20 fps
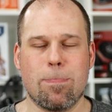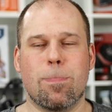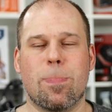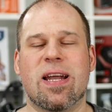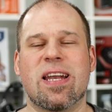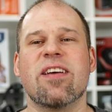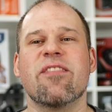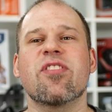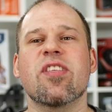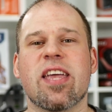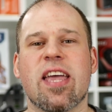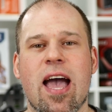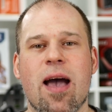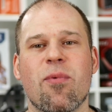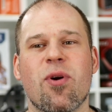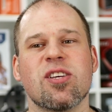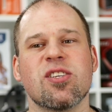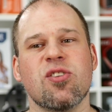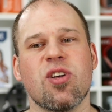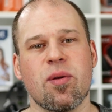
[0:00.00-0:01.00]
But if the
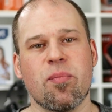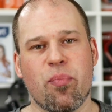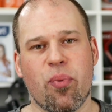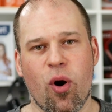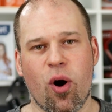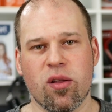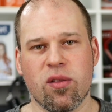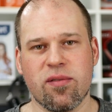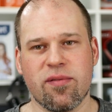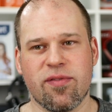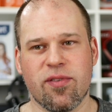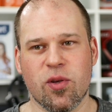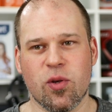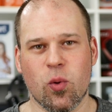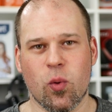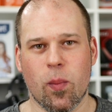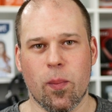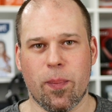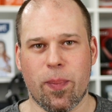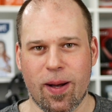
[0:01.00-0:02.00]
camera is not important for
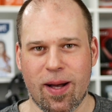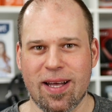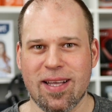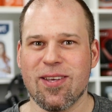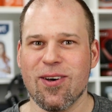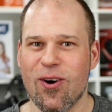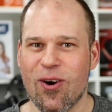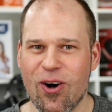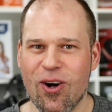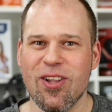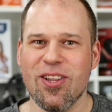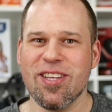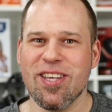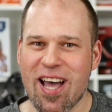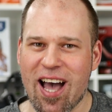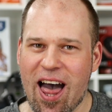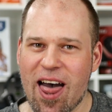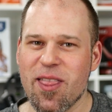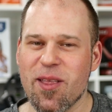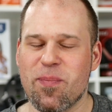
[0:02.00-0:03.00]
you, but all
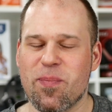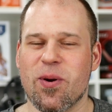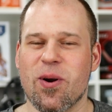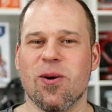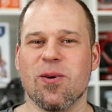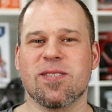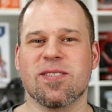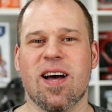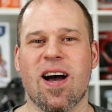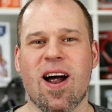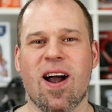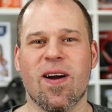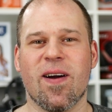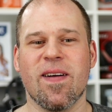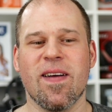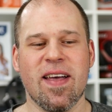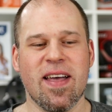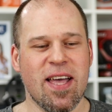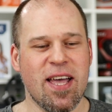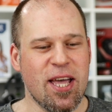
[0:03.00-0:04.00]
the other pros
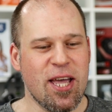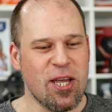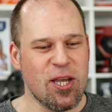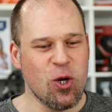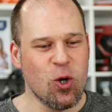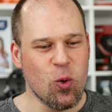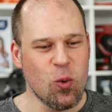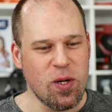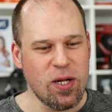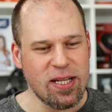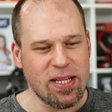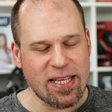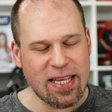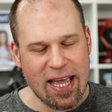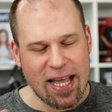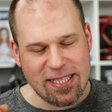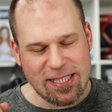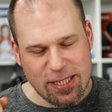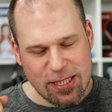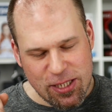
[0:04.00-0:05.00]
are, you will
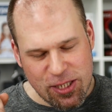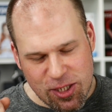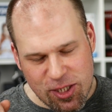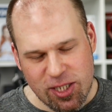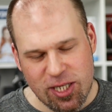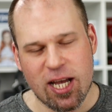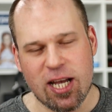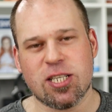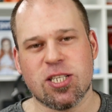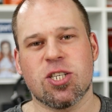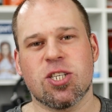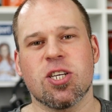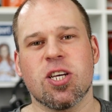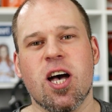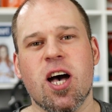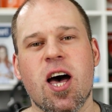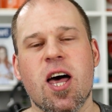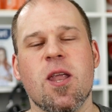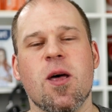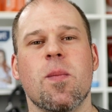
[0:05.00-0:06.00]
get such
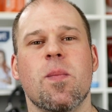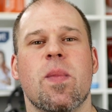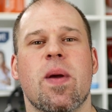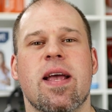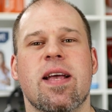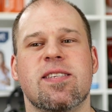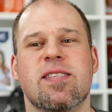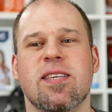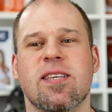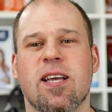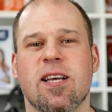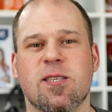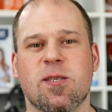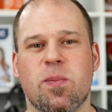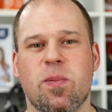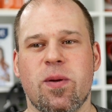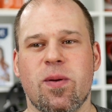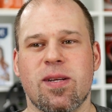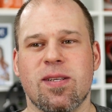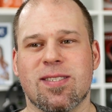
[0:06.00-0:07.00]
an amazing
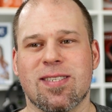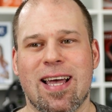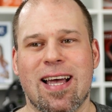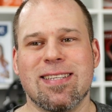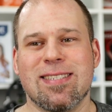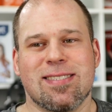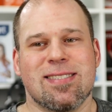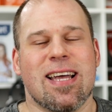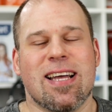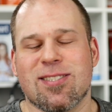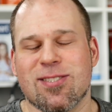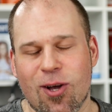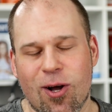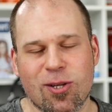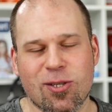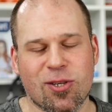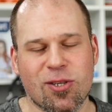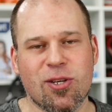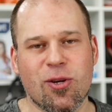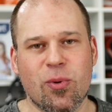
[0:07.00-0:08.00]
experience. And that's
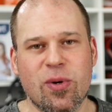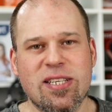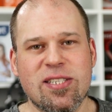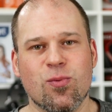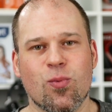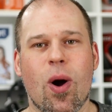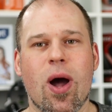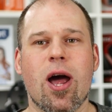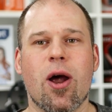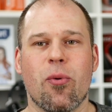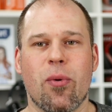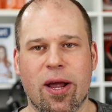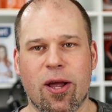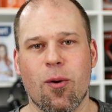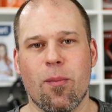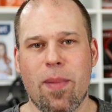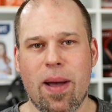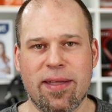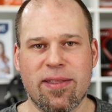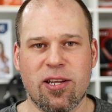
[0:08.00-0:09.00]
also the reason why I
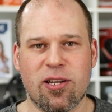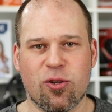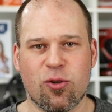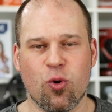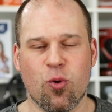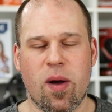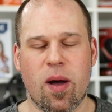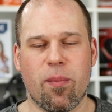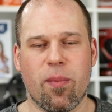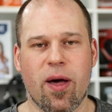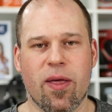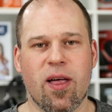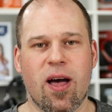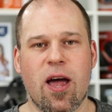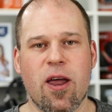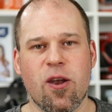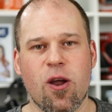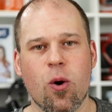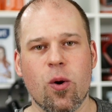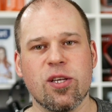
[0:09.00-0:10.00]
recommended it to my brother.
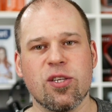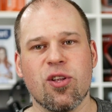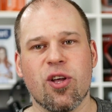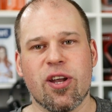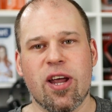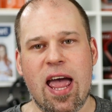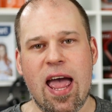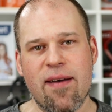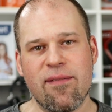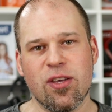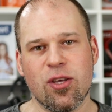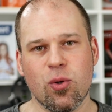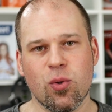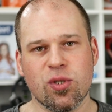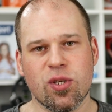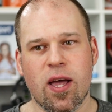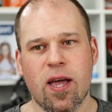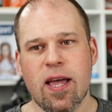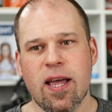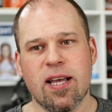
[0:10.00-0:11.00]
I know he's not a heavy
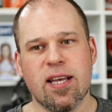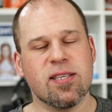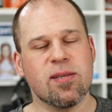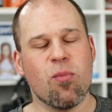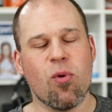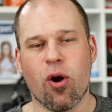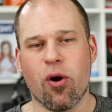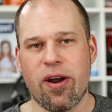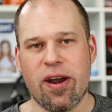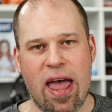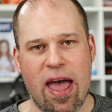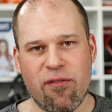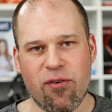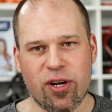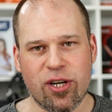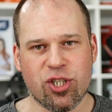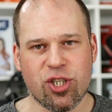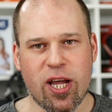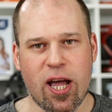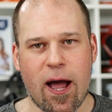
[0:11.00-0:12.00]
user, he's more an
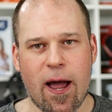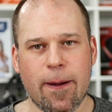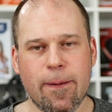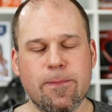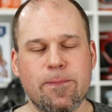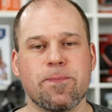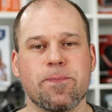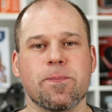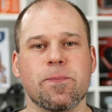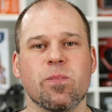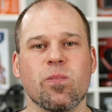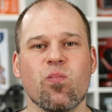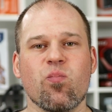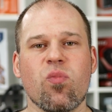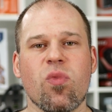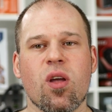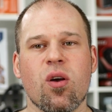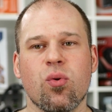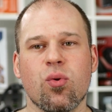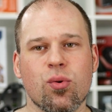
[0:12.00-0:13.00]
average guy
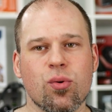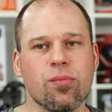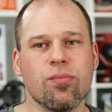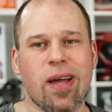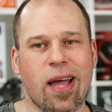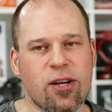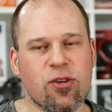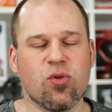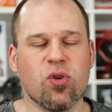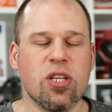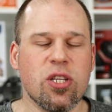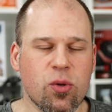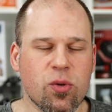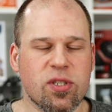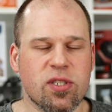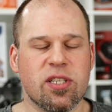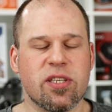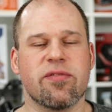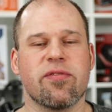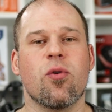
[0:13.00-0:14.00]
who actually
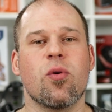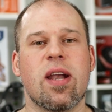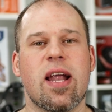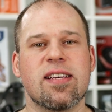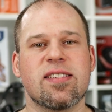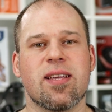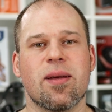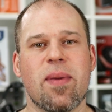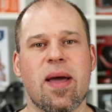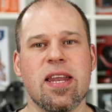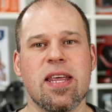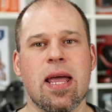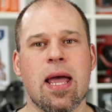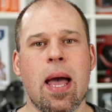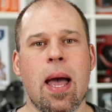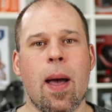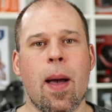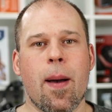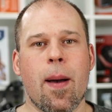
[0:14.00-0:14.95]
uses his phone less than many.